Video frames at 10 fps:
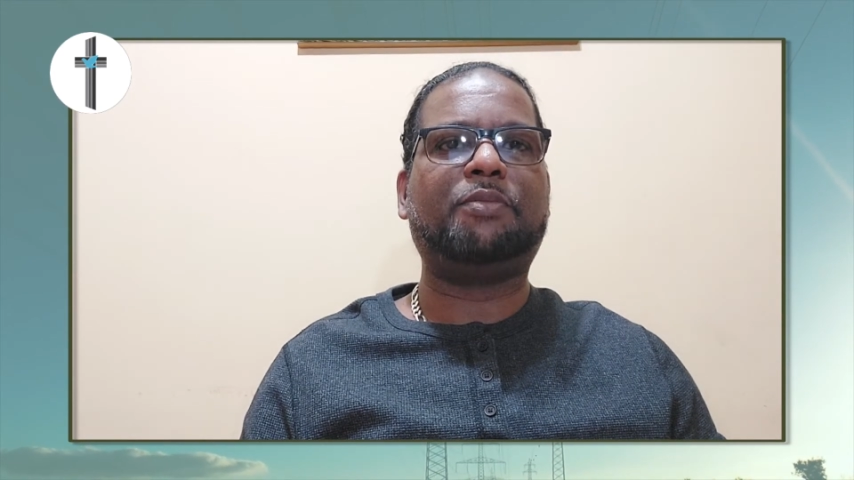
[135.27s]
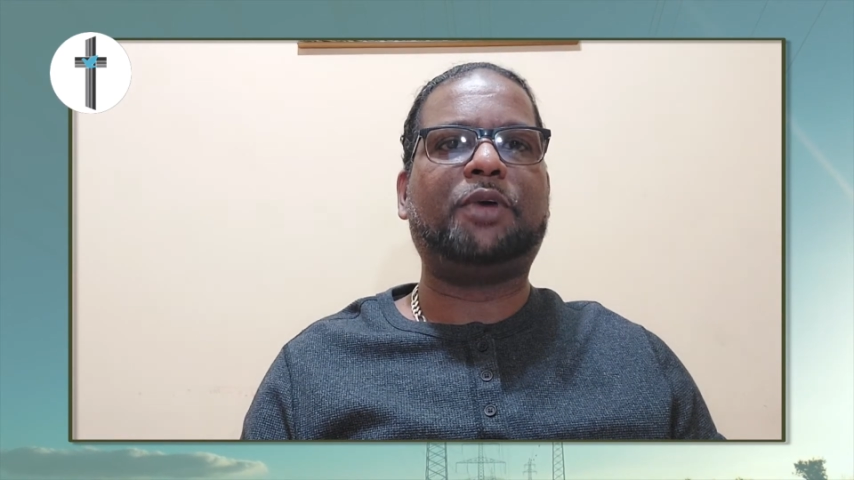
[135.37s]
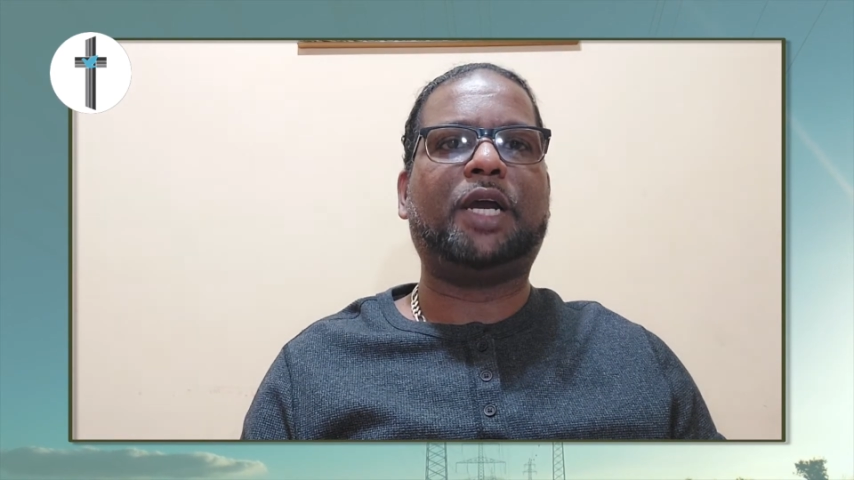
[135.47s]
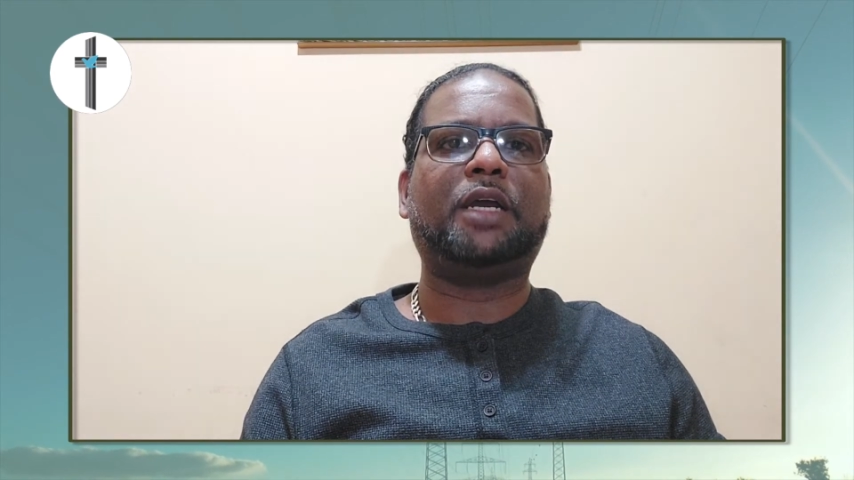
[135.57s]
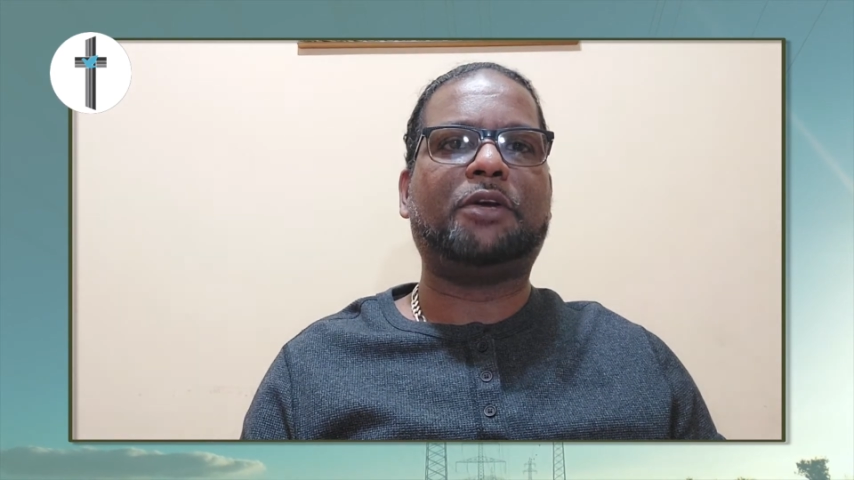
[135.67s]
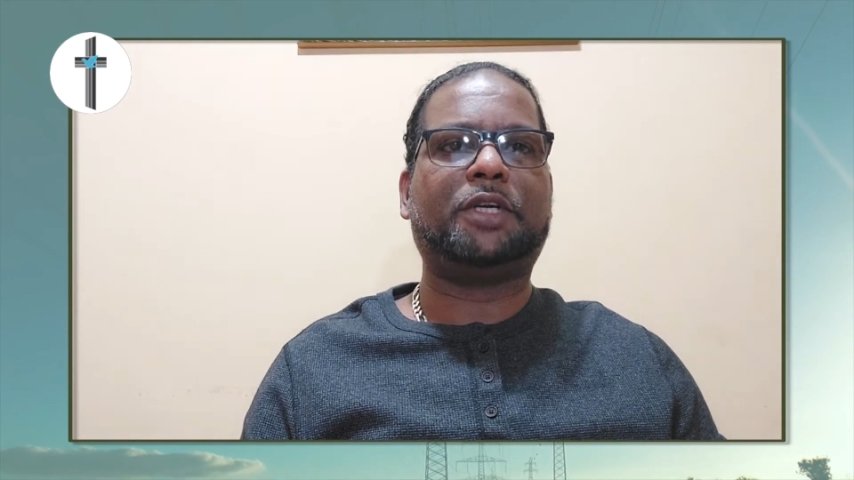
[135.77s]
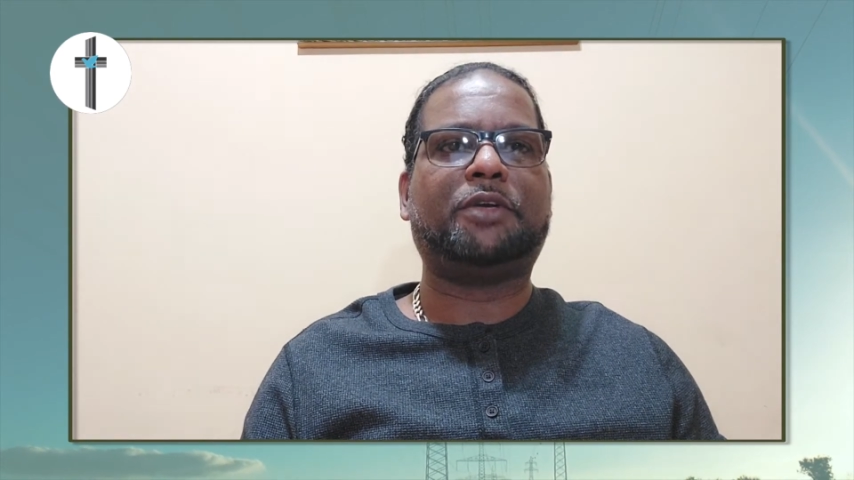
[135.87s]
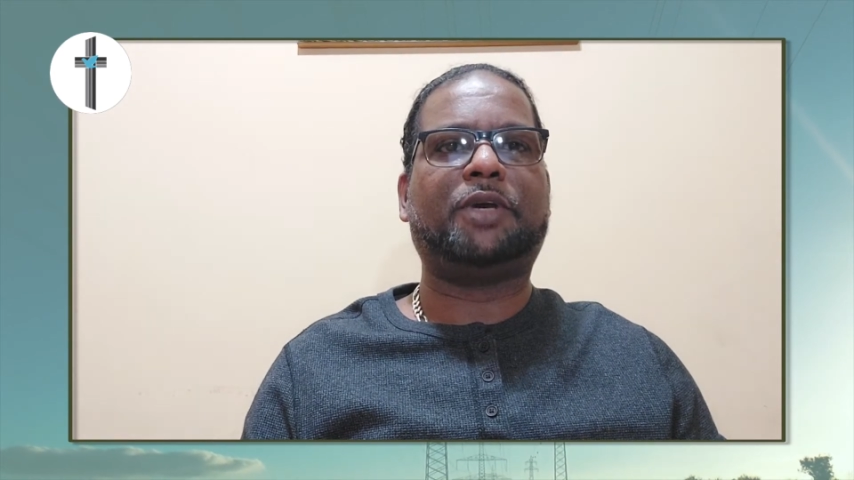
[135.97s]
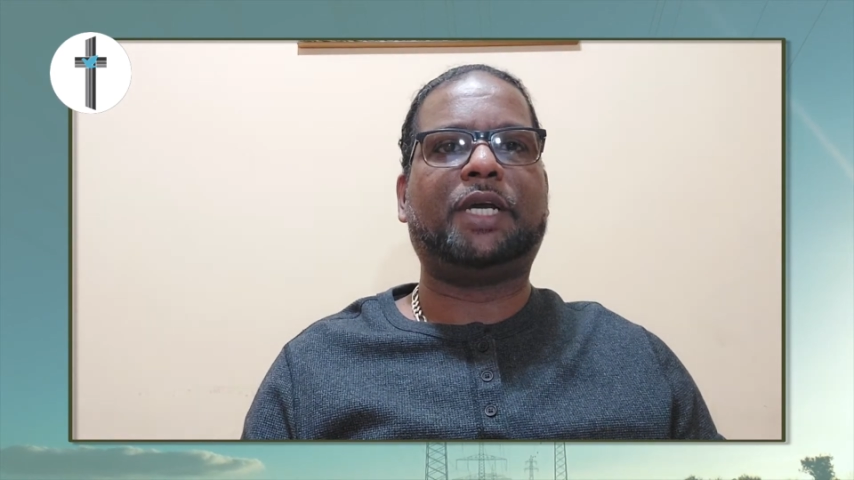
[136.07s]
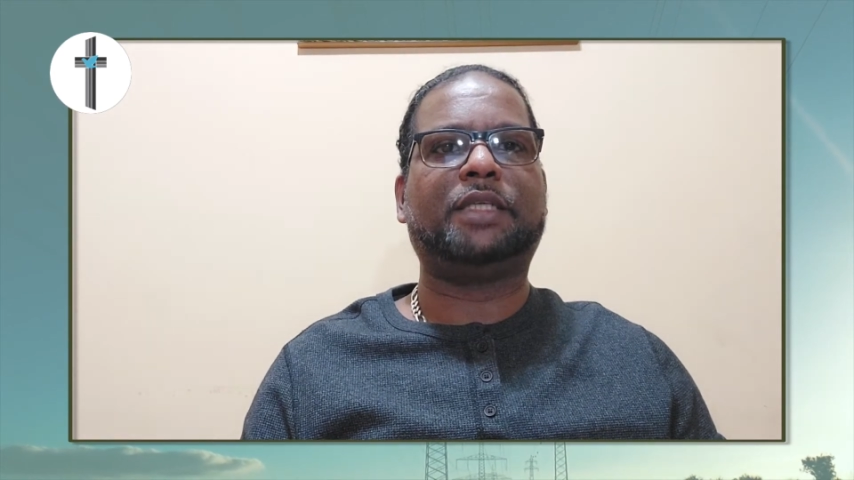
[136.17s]

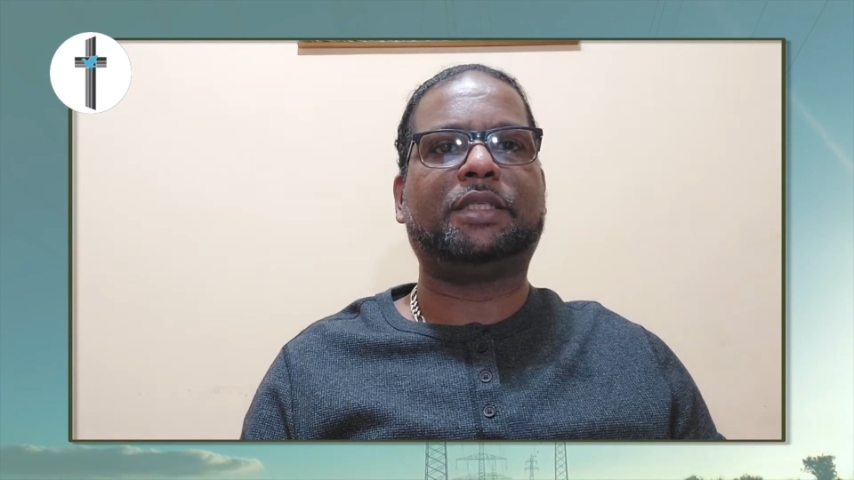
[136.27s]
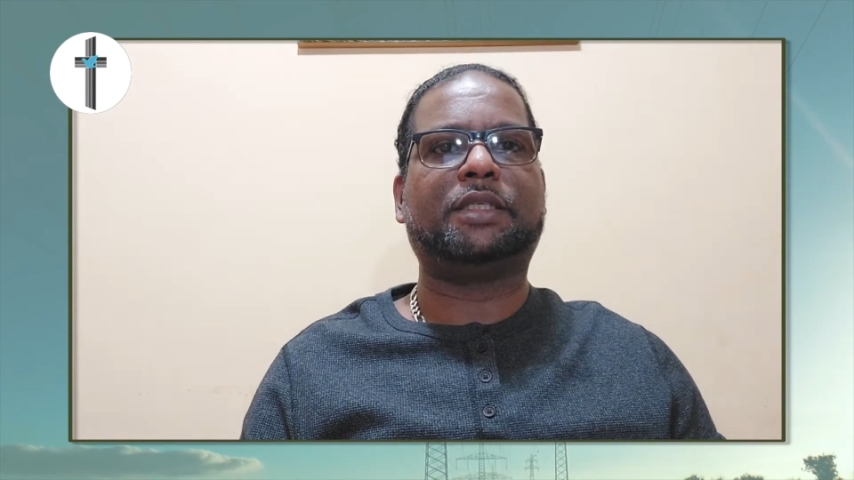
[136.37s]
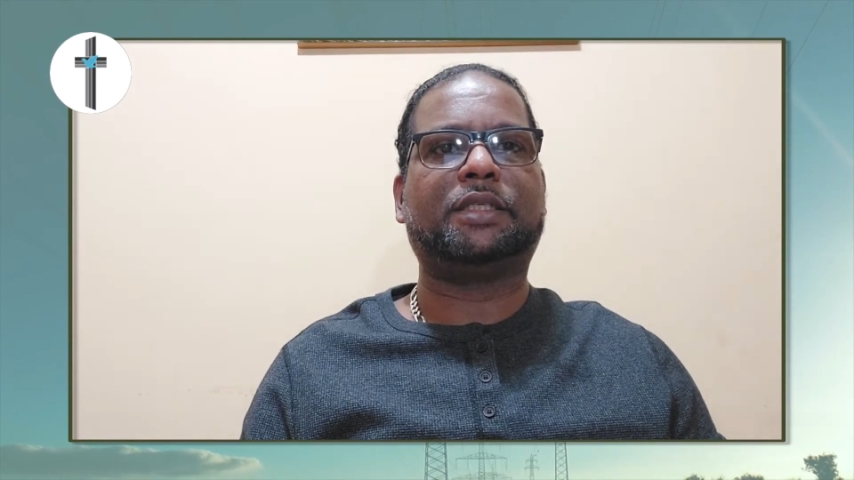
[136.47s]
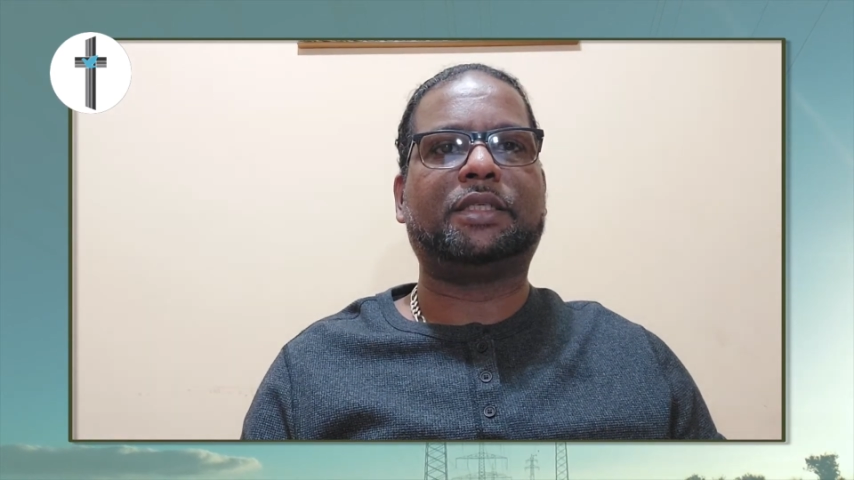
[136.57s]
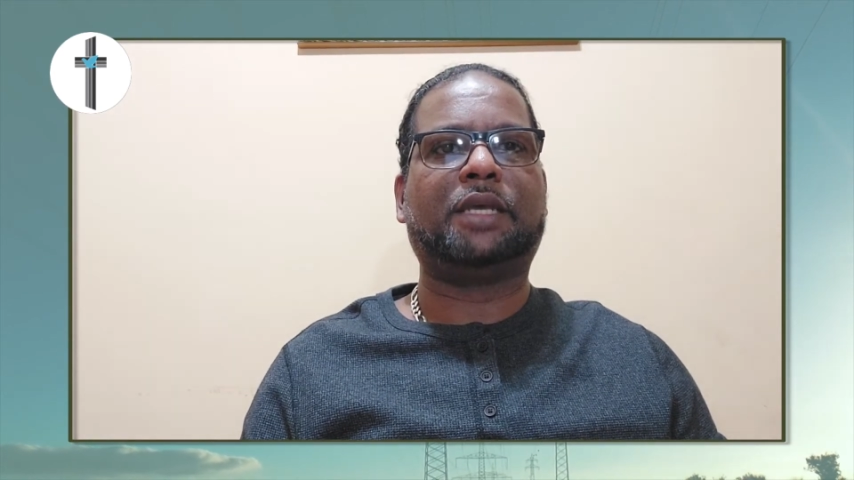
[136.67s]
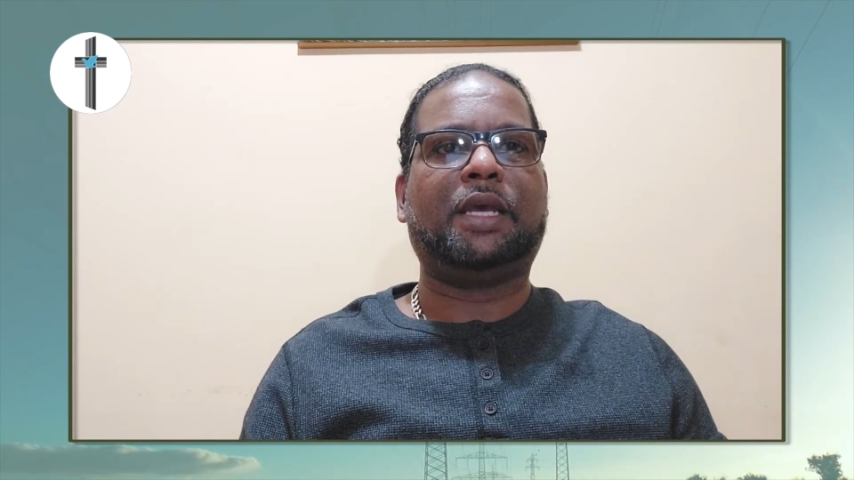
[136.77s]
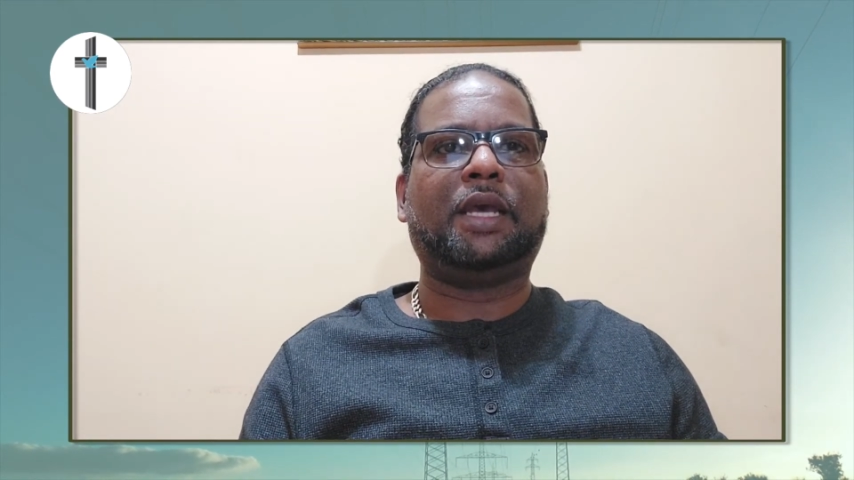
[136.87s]
prioritizes